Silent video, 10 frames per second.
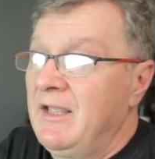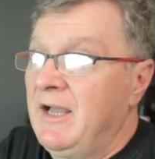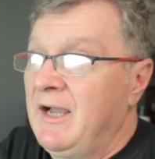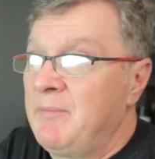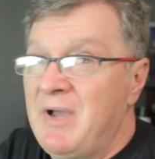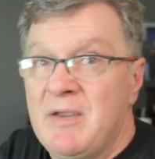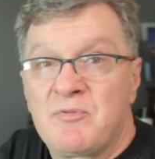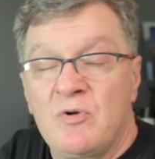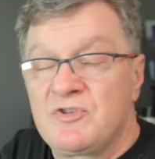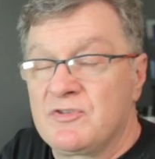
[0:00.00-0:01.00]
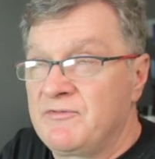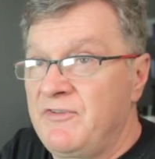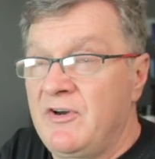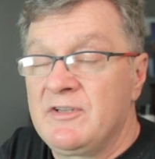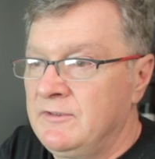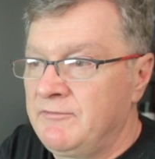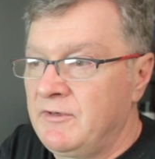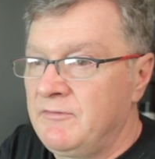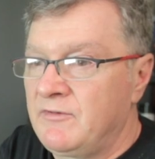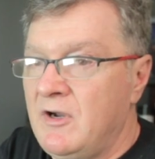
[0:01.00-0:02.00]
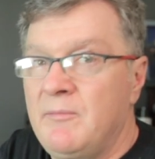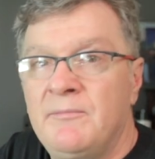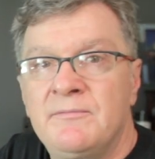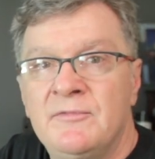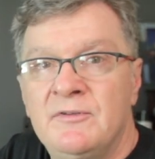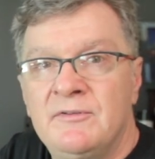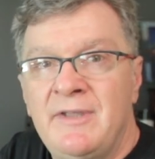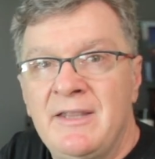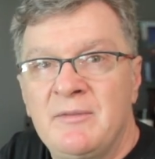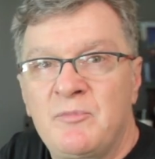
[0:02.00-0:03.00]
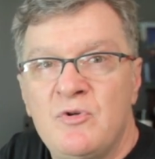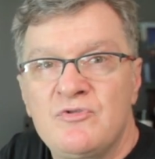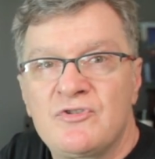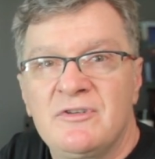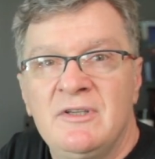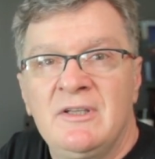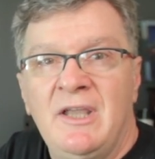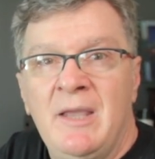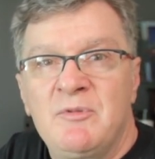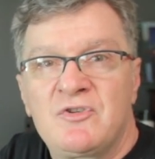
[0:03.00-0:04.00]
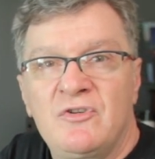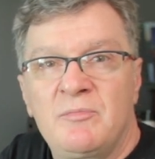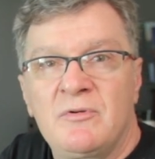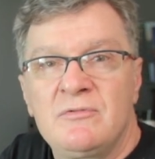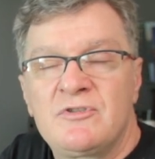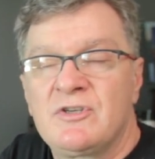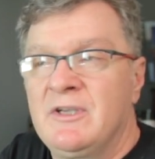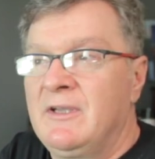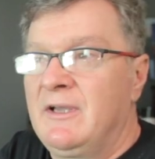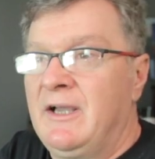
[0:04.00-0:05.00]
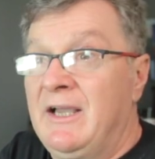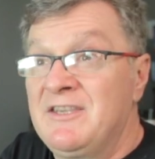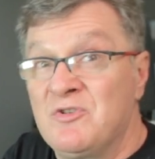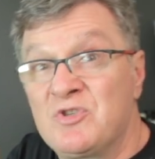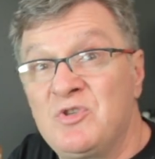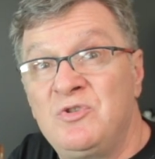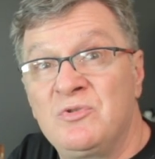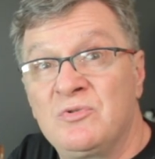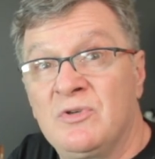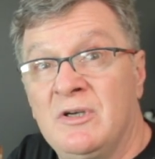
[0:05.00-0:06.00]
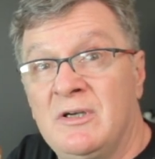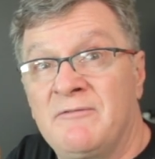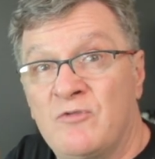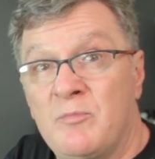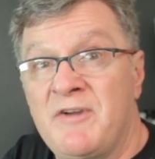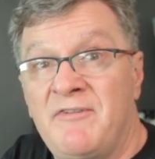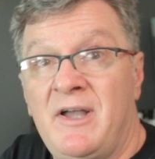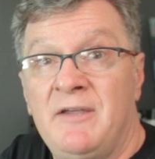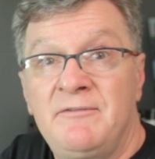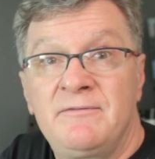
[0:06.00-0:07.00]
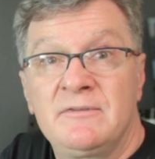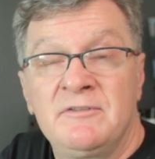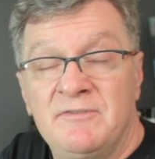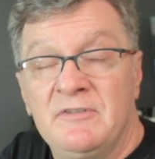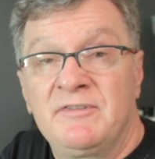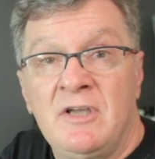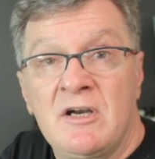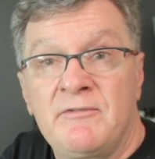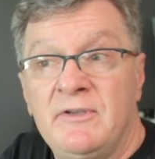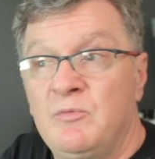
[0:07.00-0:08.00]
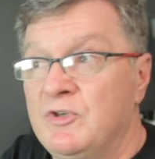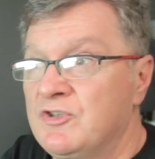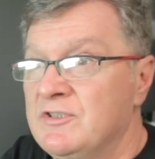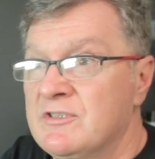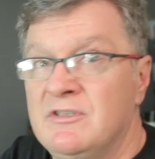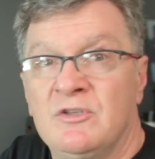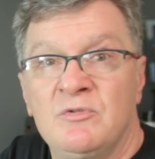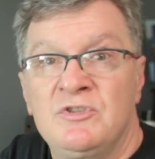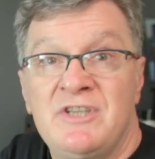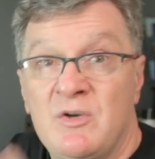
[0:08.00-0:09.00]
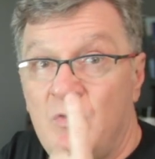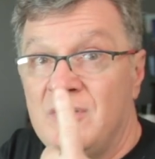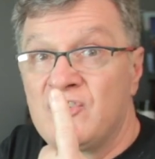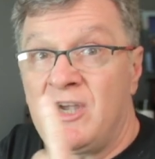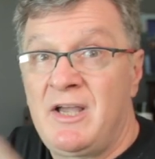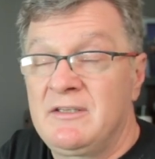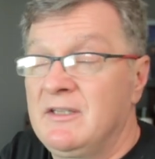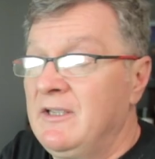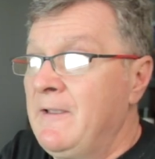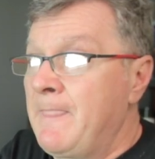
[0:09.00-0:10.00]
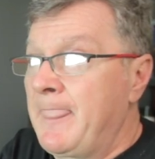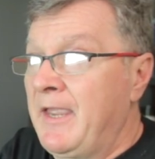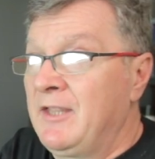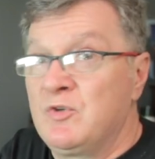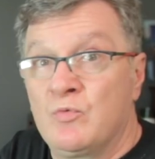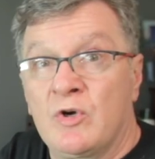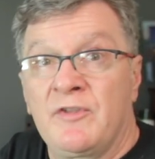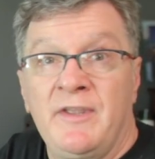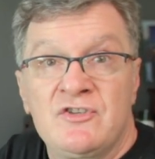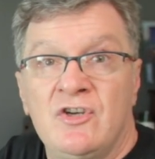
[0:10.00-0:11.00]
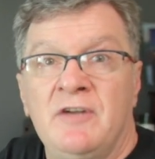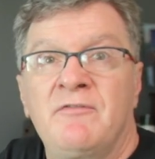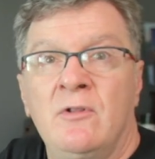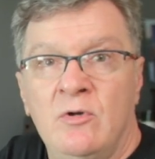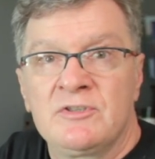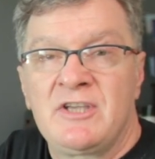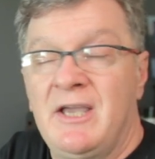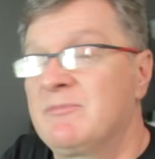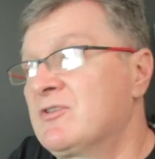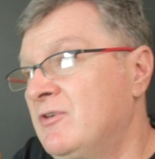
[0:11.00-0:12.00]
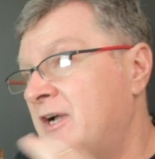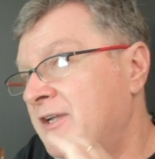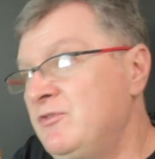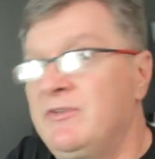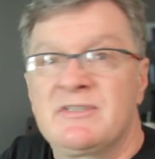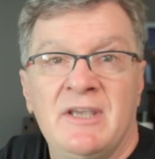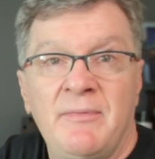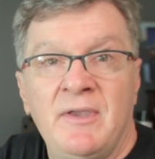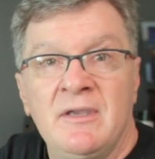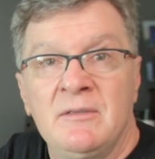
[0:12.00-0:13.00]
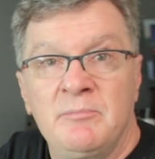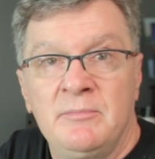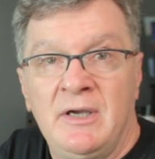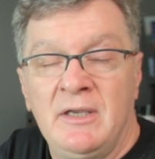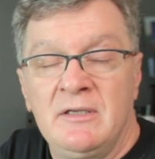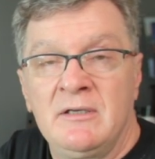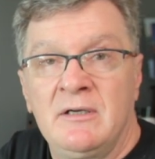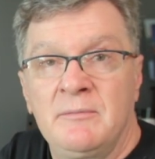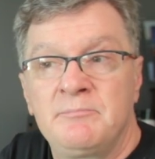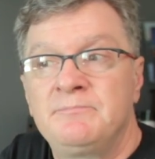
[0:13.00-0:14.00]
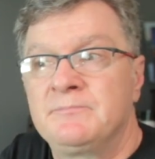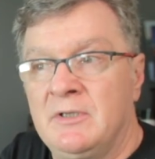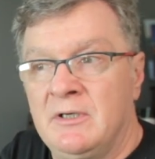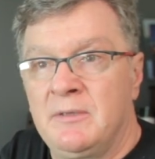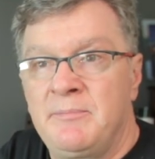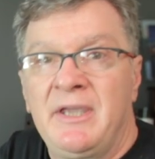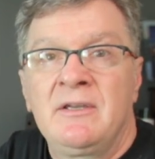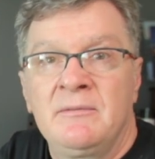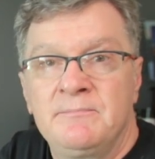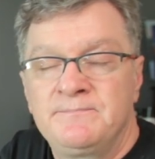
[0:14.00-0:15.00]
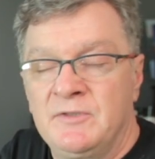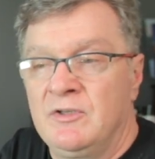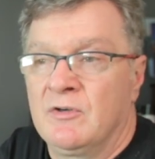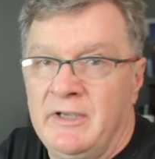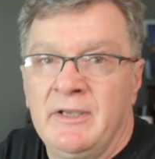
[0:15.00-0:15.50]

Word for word: uh, my approach is very different from that approach amateur approach I used to do 4x5 uh, film photography, which is, you know, you take one shot and you work on that shot for a long time. So I do the same thing in my uh, uh, paint, you know,